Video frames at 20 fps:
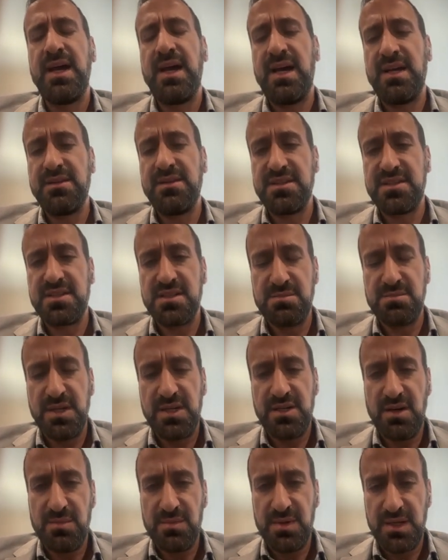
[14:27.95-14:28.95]
And this is
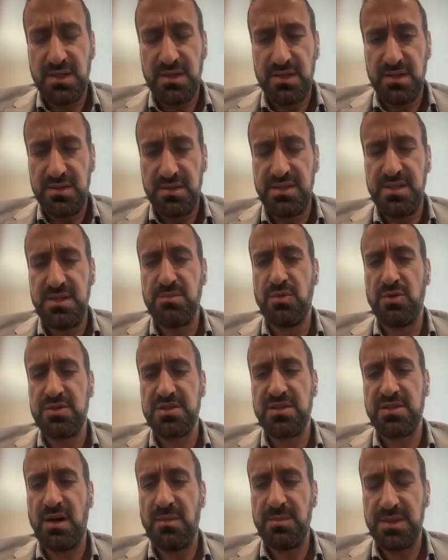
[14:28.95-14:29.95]
becoming the
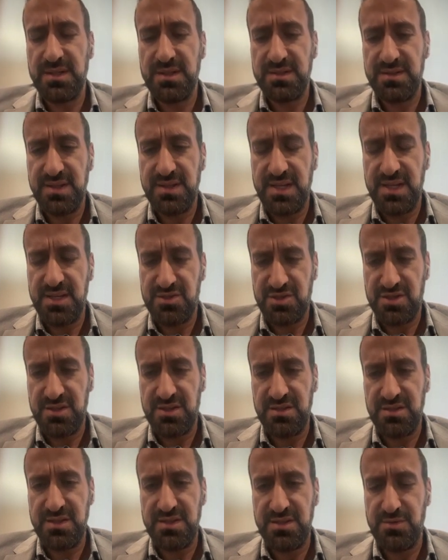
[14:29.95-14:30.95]
most common indication
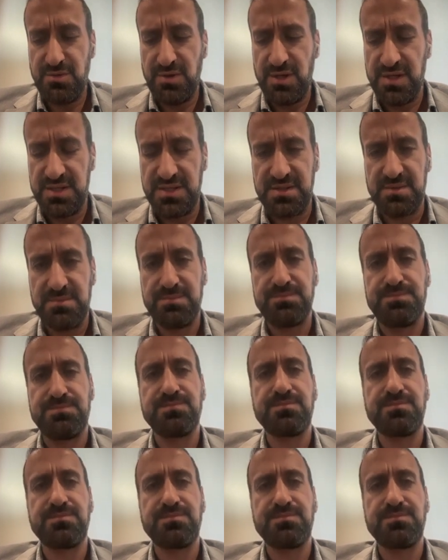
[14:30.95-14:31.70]
in the US.